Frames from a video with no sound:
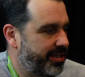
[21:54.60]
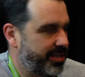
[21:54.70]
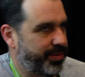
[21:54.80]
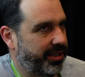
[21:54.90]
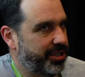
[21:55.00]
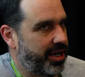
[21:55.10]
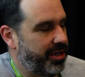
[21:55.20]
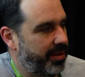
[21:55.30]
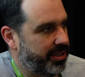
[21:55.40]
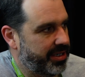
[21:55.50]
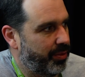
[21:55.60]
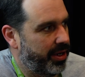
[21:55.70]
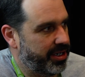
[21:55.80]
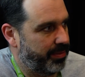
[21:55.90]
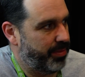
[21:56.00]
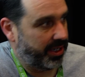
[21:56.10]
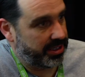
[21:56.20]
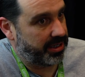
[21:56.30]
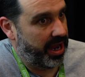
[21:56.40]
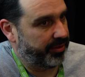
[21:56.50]
just pick the shiny object. Is that the one that has the
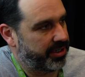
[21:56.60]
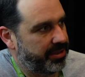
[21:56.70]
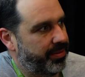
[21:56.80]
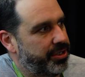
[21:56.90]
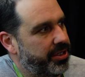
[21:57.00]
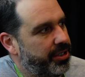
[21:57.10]
biggest advertising budget?